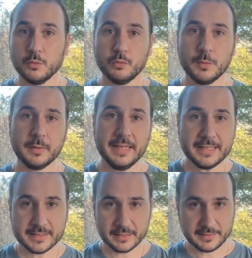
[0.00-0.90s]

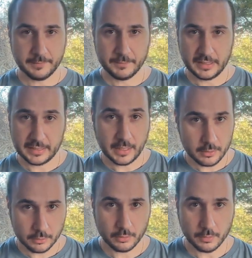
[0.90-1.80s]
replacing something like
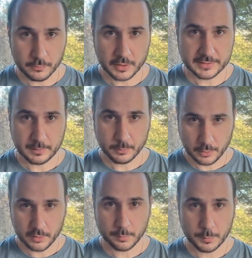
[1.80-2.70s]
alcohol, for example. A
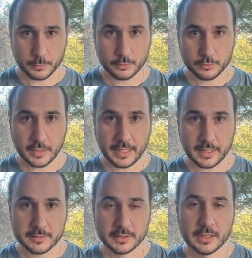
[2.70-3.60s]
lot of people do
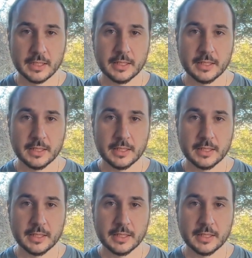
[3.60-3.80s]
that.